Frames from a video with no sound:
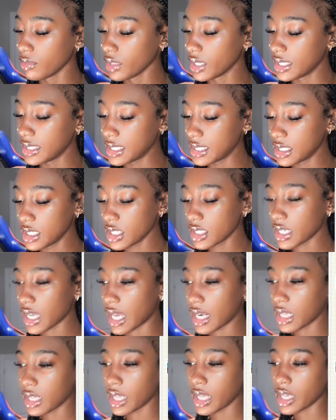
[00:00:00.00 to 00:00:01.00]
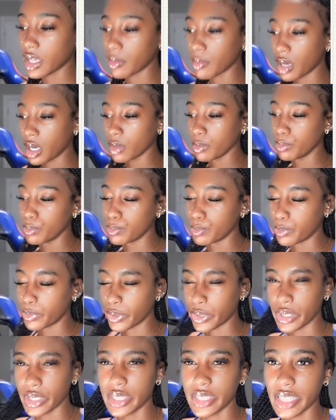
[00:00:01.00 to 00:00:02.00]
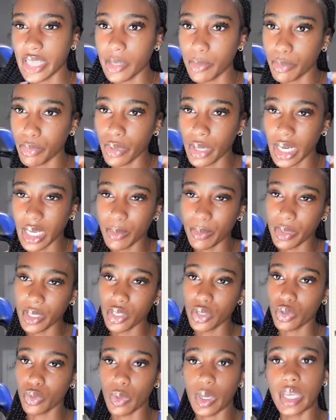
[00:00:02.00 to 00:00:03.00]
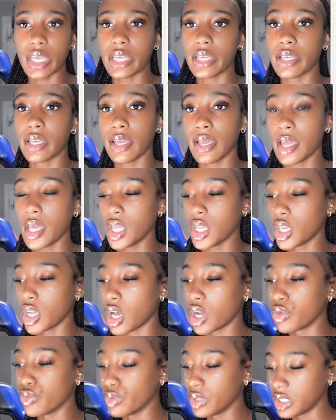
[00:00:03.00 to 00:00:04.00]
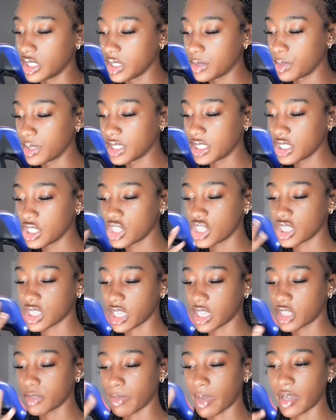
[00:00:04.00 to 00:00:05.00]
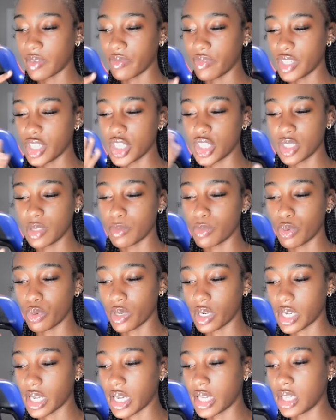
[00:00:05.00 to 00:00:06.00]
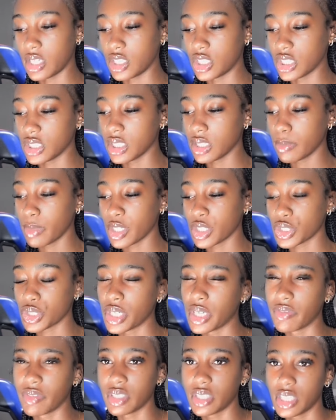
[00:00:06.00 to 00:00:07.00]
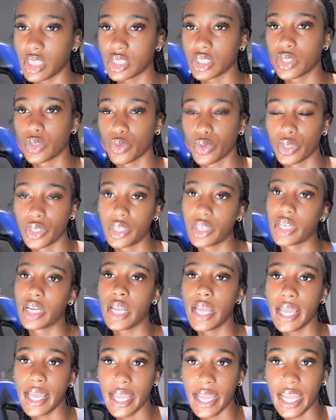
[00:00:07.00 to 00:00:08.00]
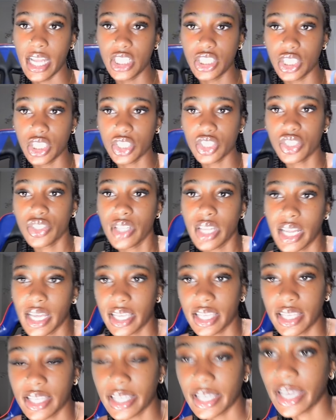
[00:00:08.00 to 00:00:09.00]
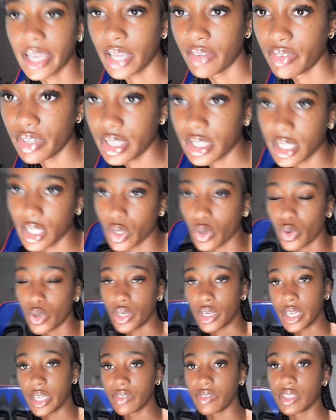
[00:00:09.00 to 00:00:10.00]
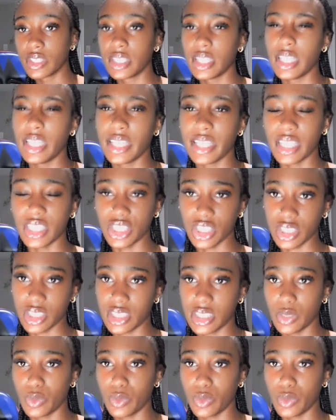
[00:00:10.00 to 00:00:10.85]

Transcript: this is kind of like a birthday prep in a way not really but this is just like my vision board kind of just to make sure everything's in order and just so that i can get everything order everything and just see